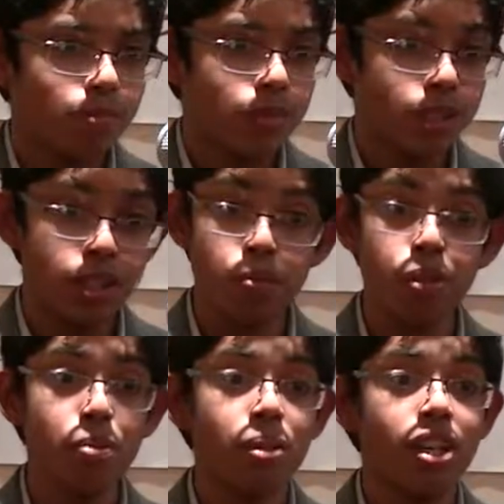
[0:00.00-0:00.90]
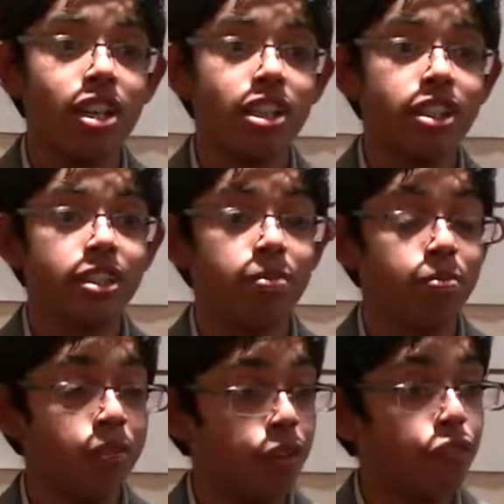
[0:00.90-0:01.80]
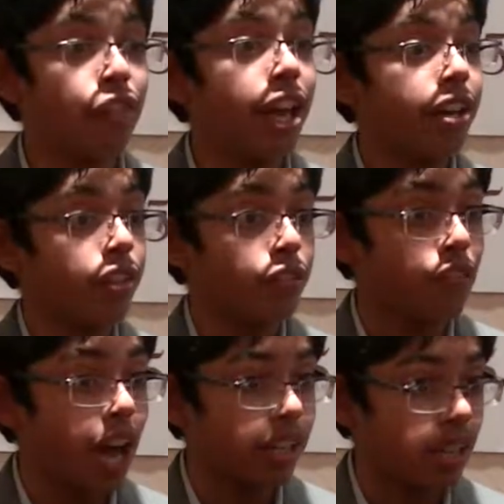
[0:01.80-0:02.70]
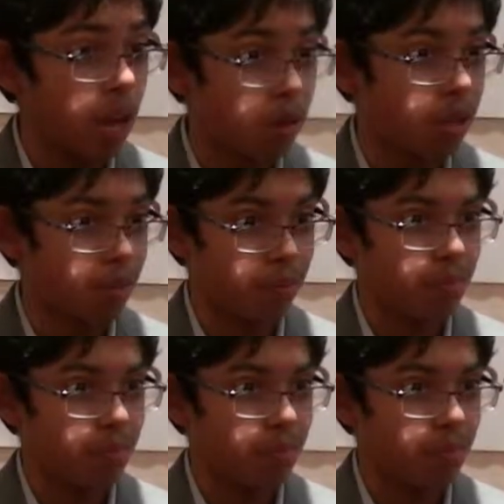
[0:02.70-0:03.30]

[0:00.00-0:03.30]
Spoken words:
Simply because they're afraid of the final outcome,